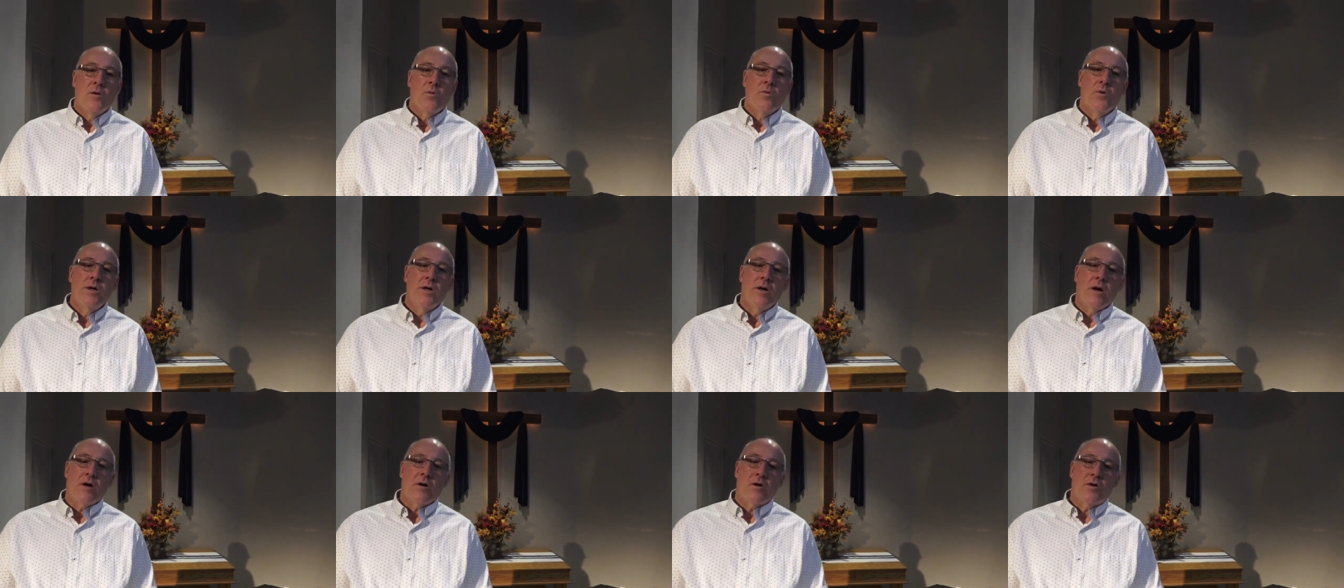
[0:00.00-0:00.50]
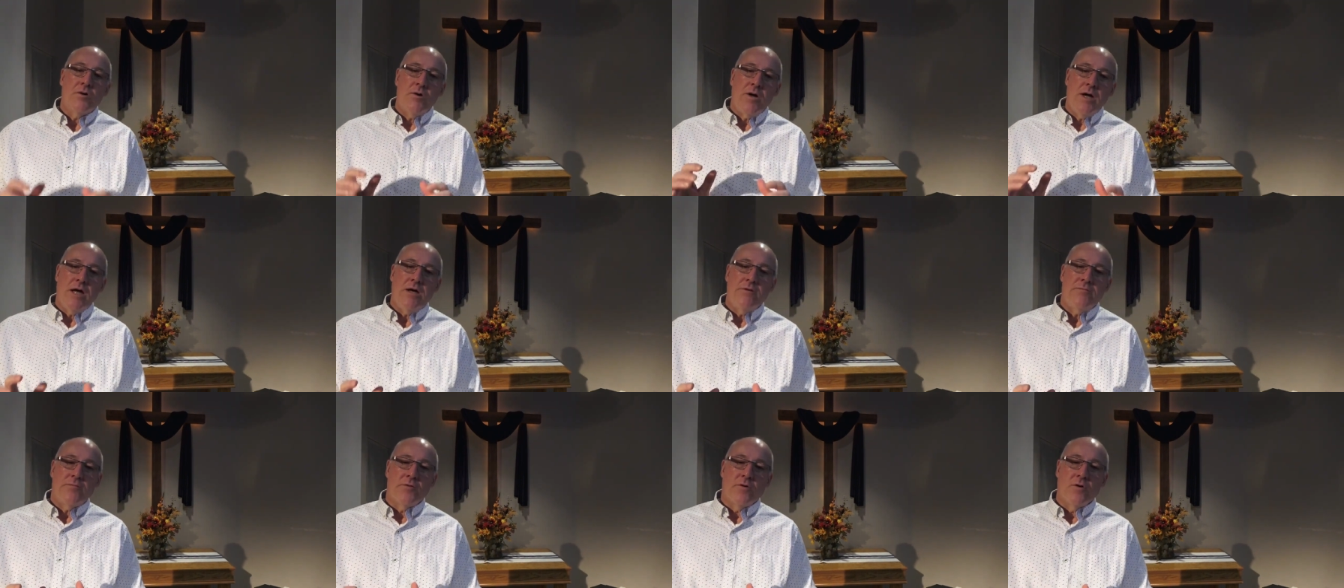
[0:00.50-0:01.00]
We are
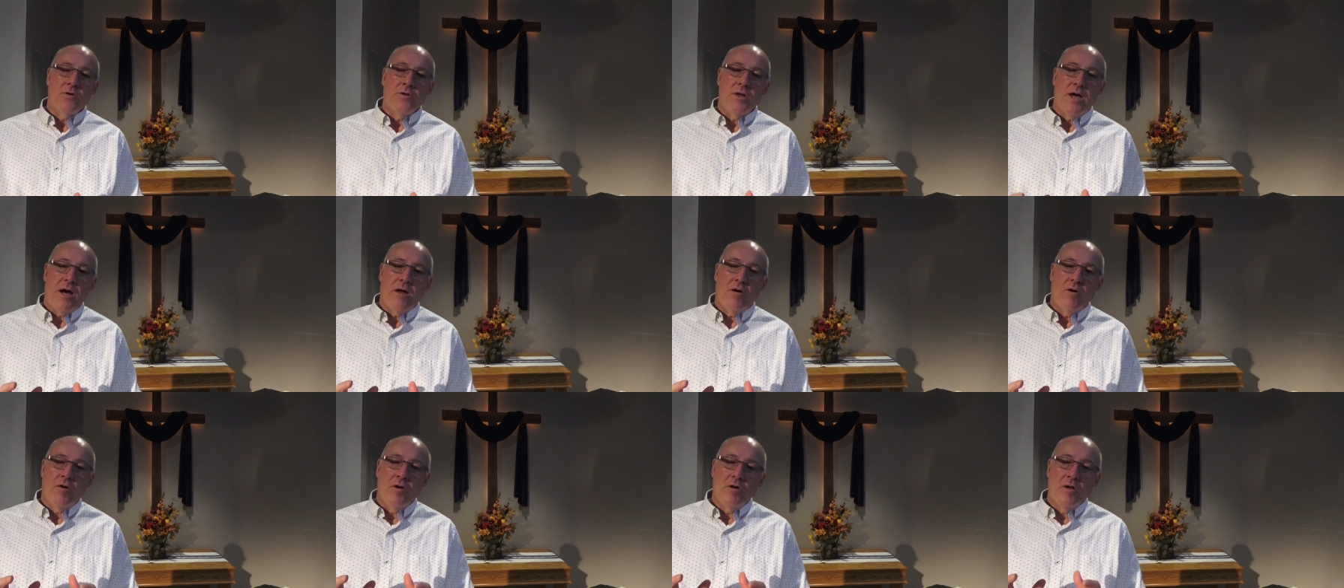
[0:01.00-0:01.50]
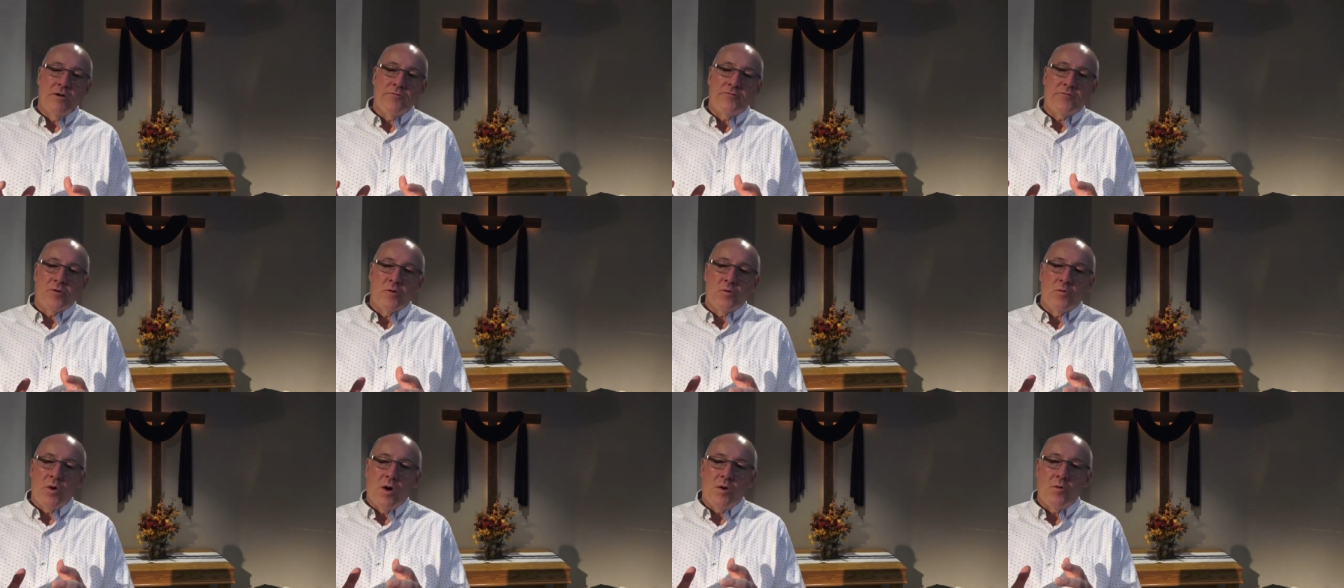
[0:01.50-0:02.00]
grateful not only
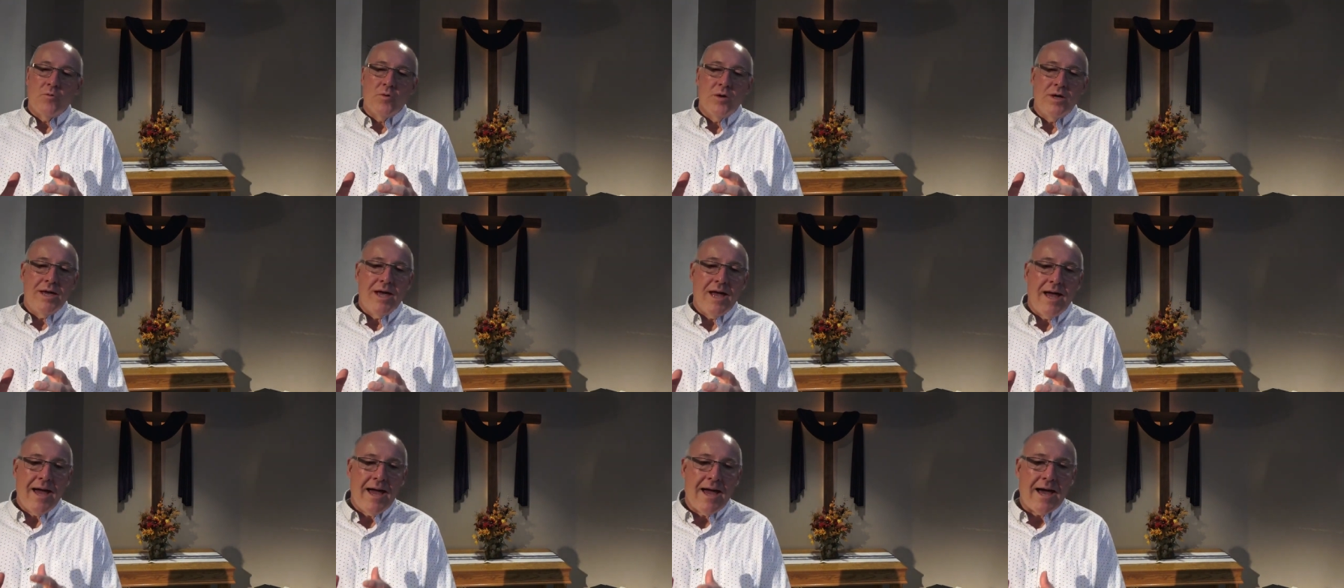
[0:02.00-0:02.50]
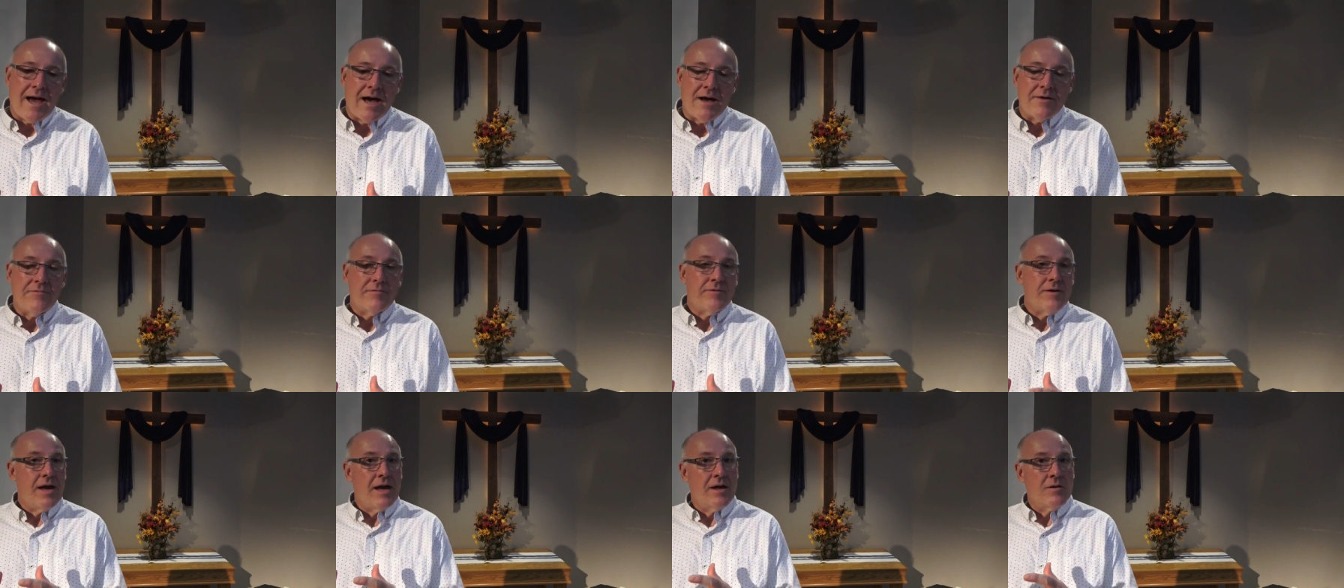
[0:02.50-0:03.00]
for what we
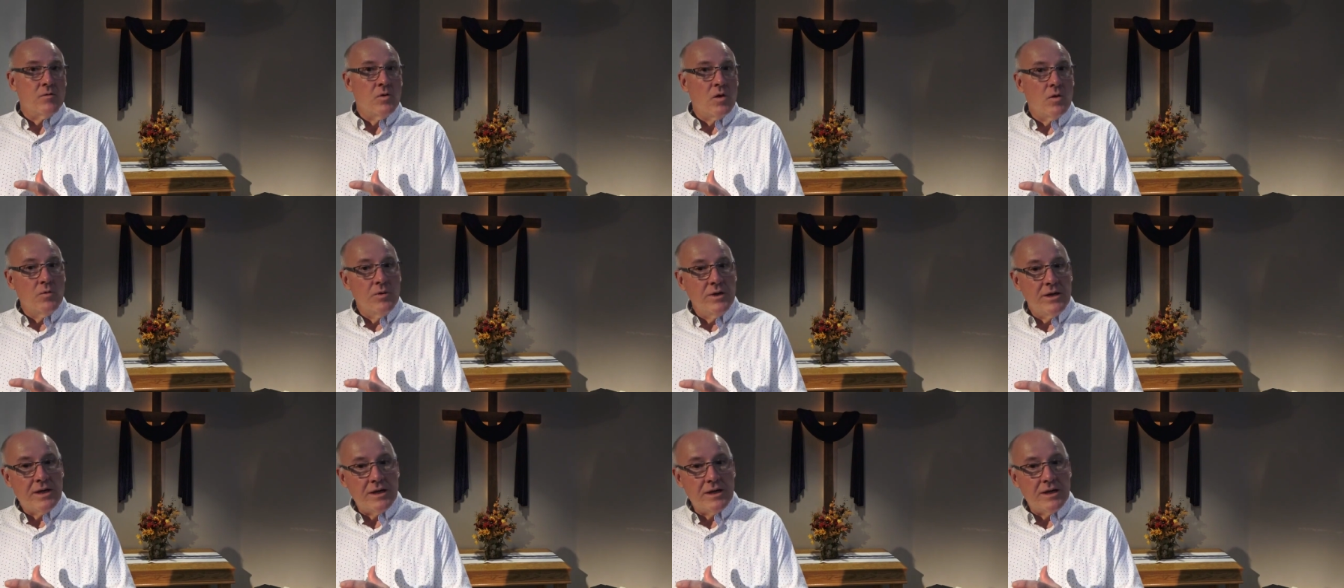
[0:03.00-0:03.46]
have and what we